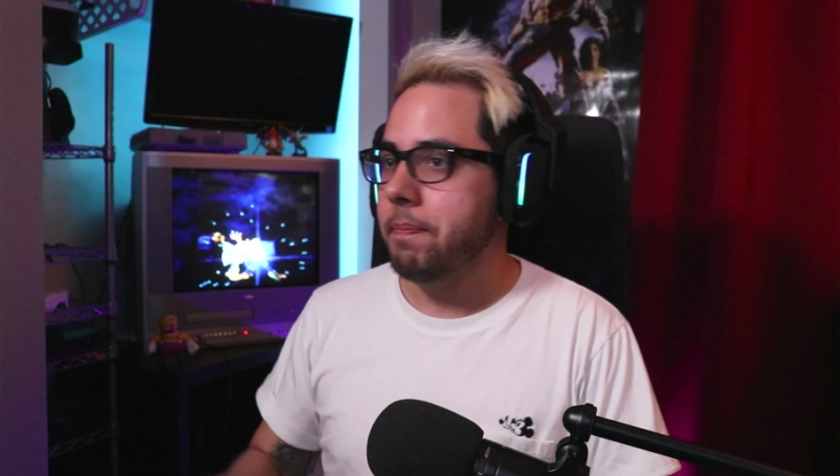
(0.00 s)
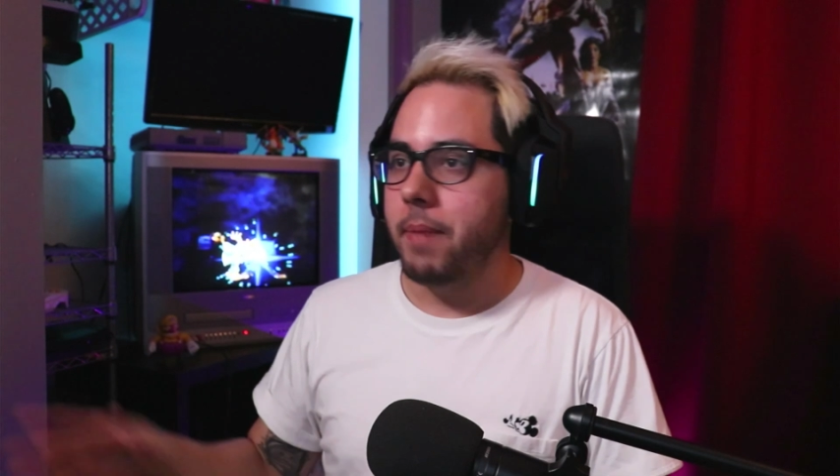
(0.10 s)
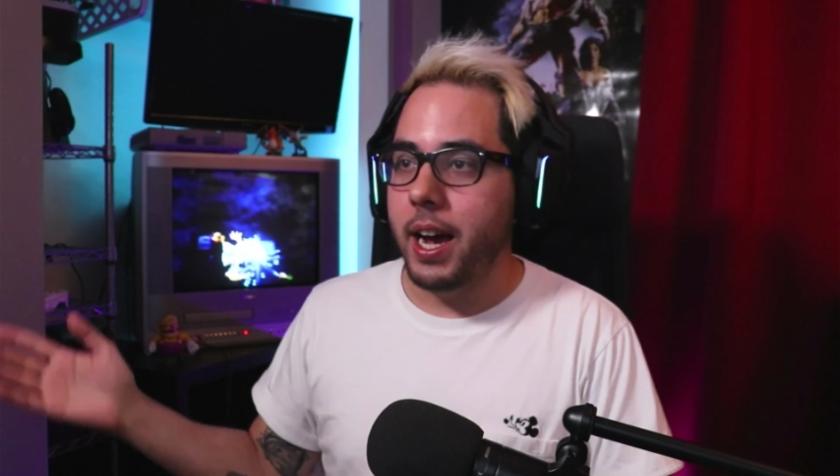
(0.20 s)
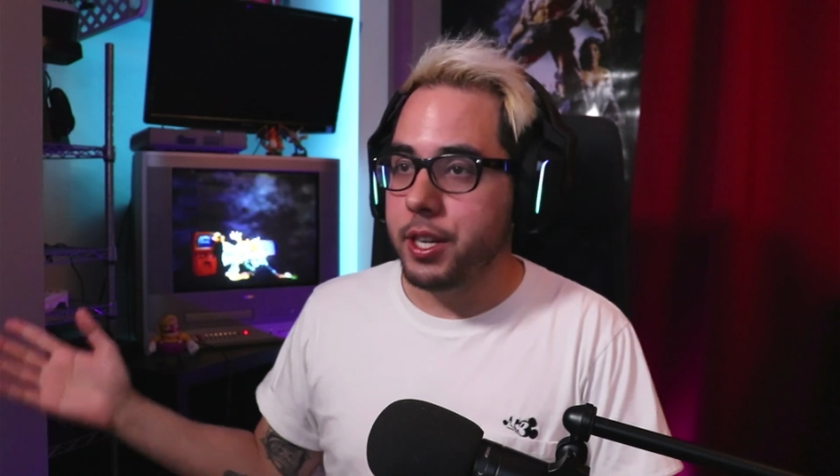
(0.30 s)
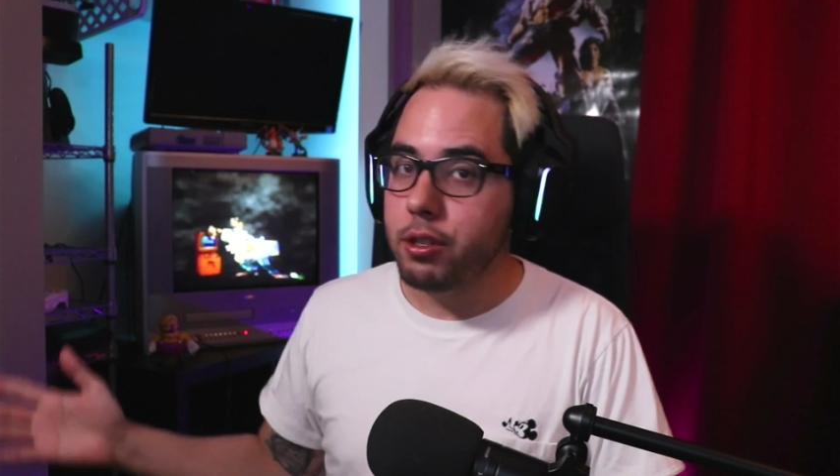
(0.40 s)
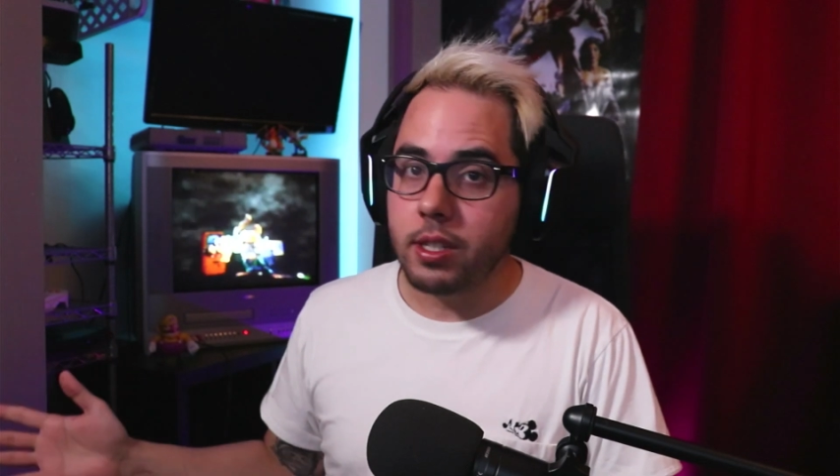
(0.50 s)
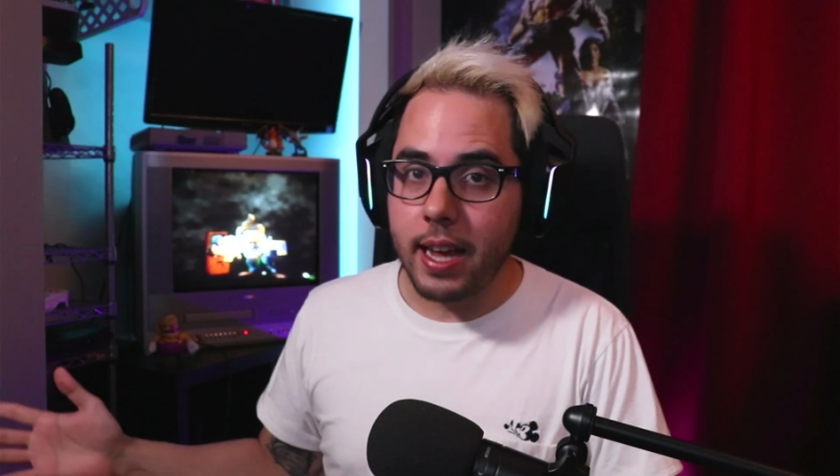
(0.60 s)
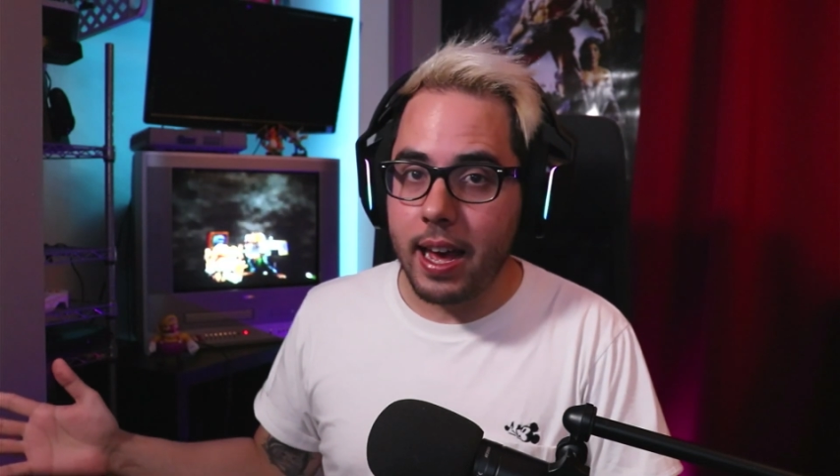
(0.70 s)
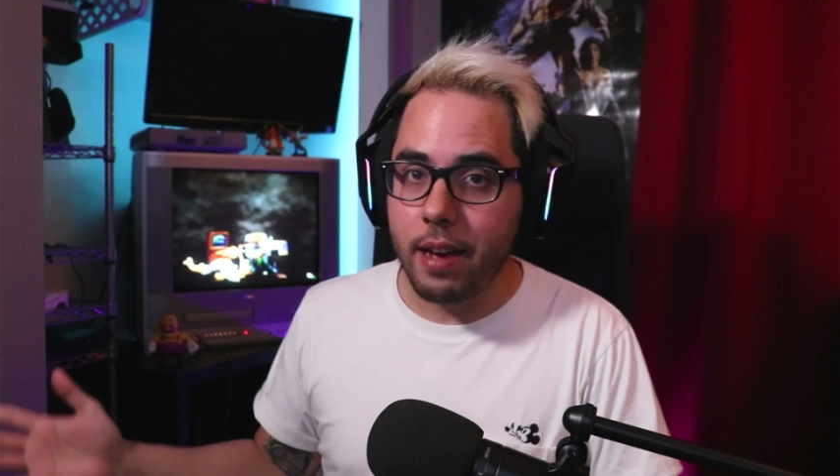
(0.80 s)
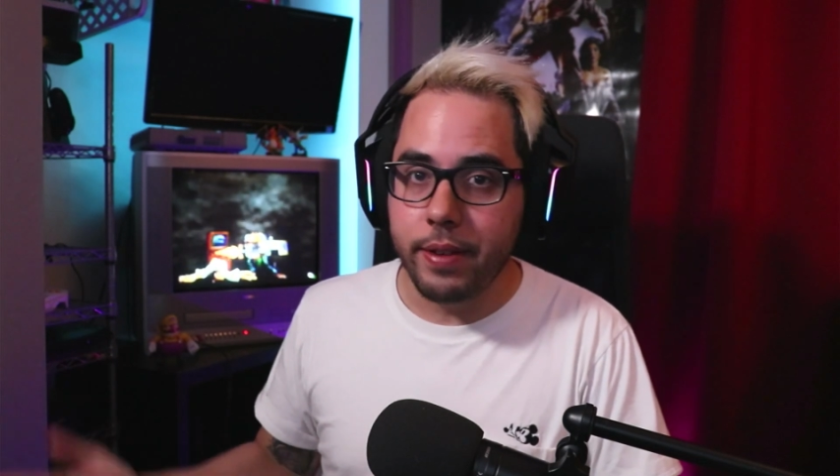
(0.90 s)
I used to
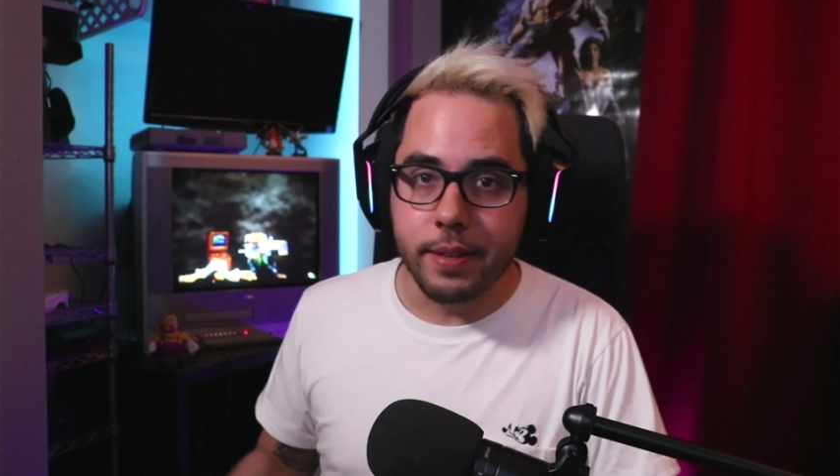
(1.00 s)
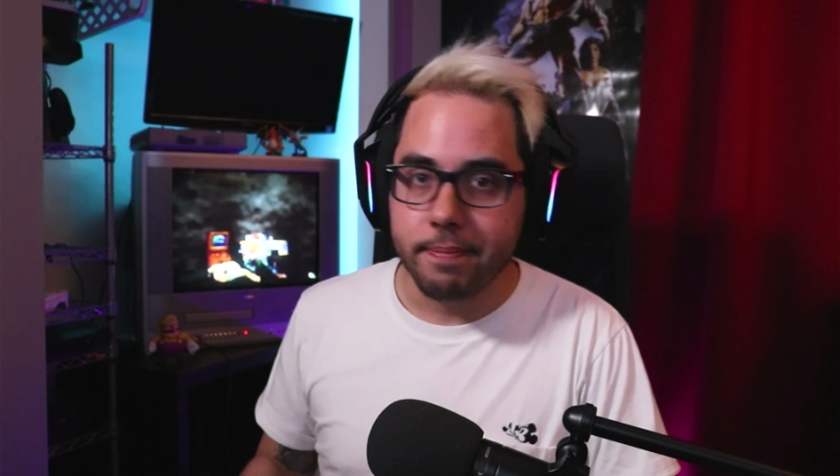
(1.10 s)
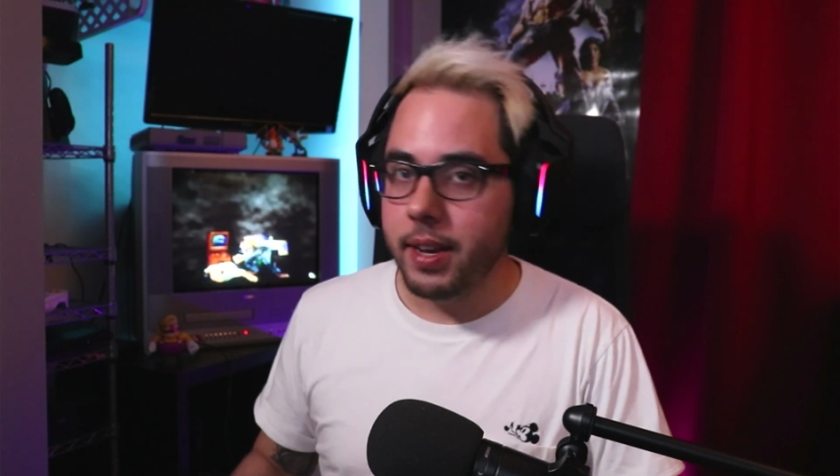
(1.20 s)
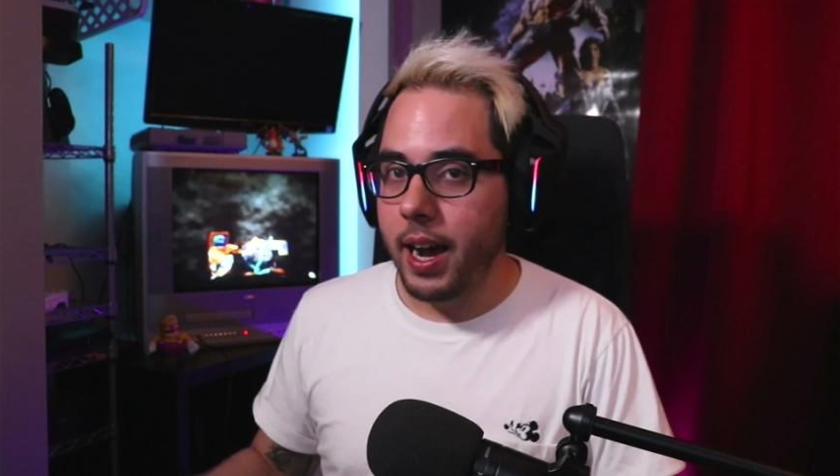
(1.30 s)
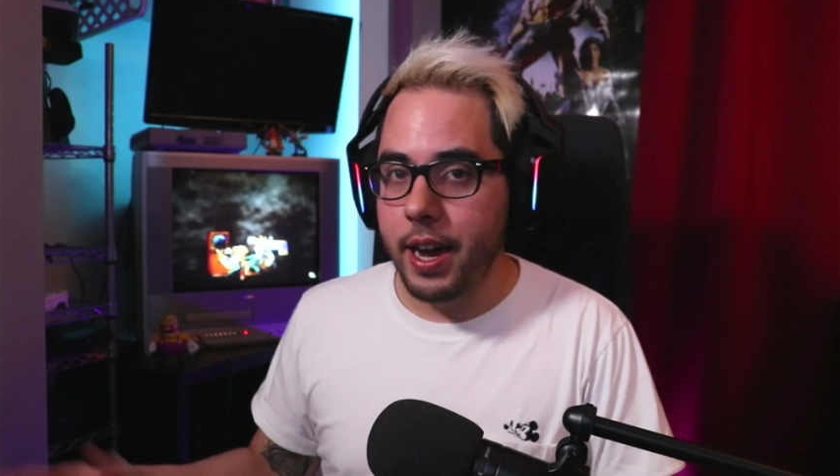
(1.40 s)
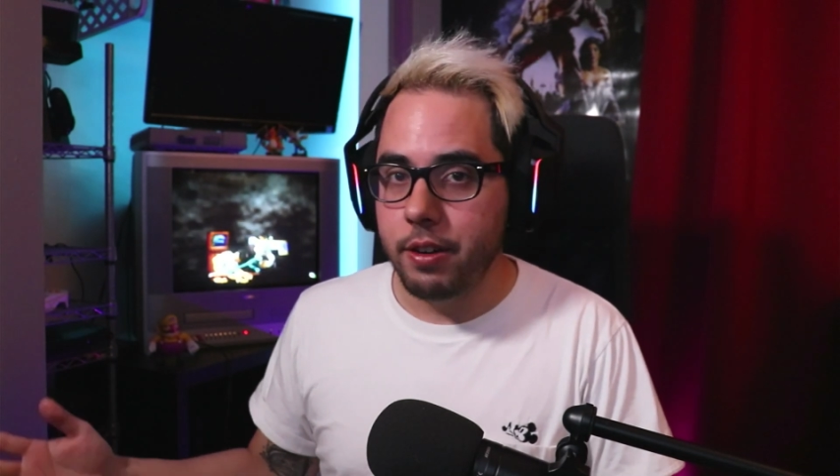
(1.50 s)
have it. I